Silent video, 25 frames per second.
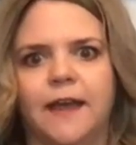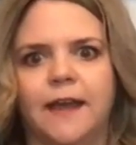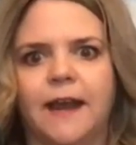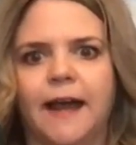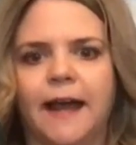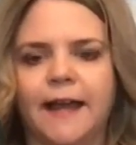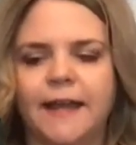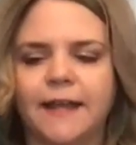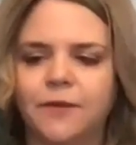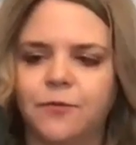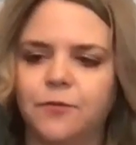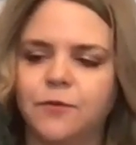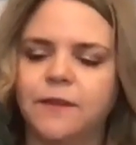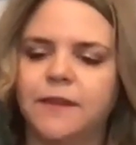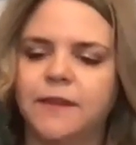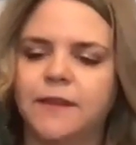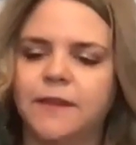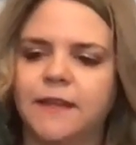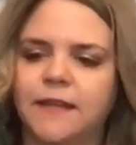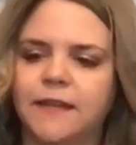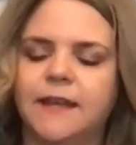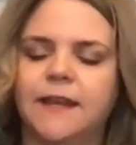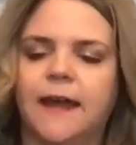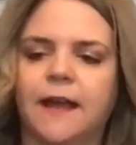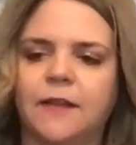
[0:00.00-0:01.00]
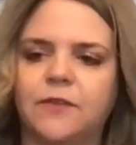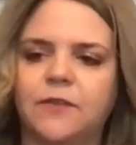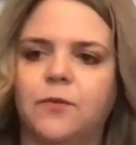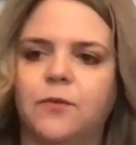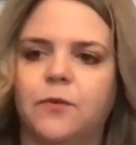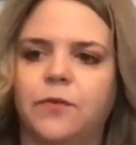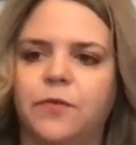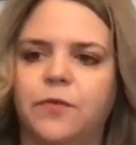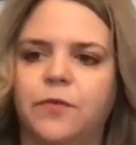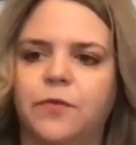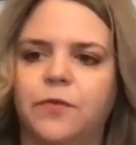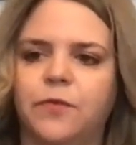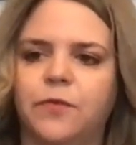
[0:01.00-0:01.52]
And I can really connect
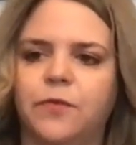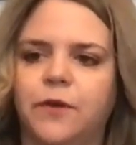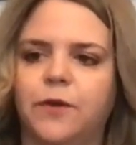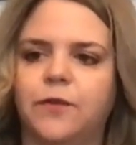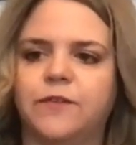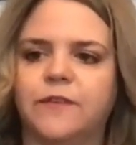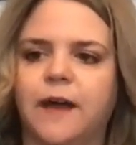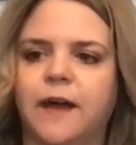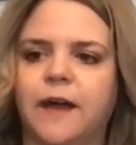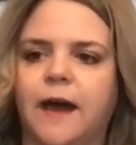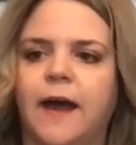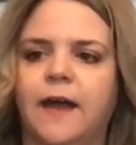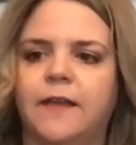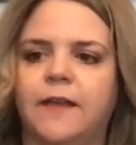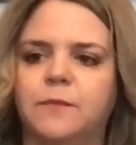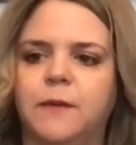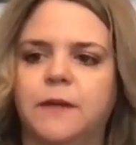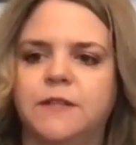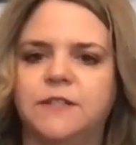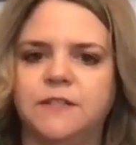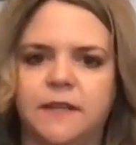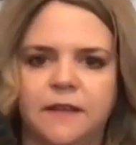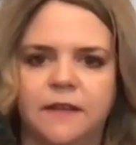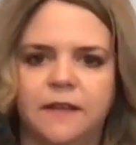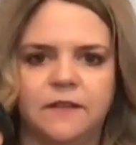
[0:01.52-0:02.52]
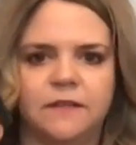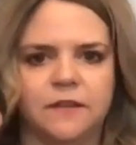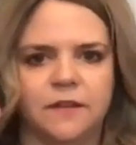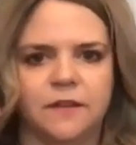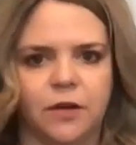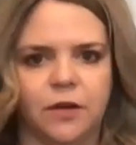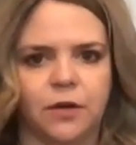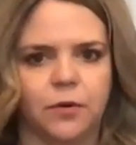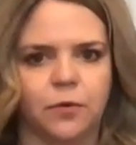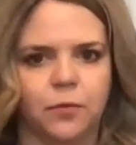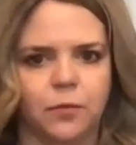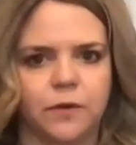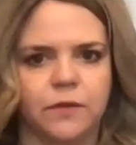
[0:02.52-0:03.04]
with those guys much easier
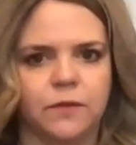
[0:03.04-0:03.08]
with